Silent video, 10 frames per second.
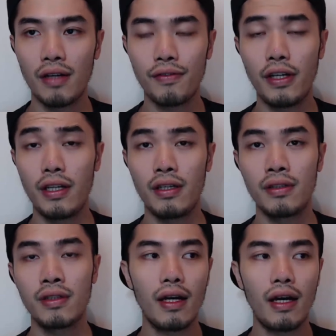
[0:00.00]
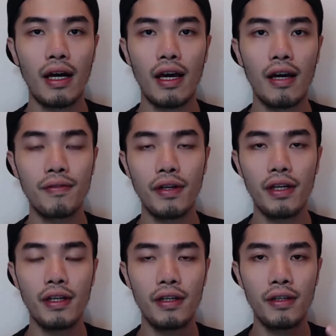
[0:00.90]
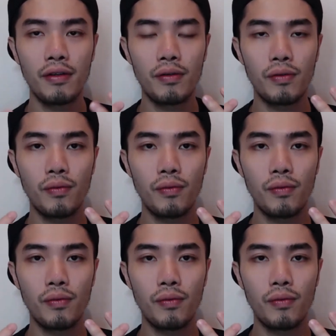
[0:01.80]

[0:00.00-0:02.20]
atheist. I have a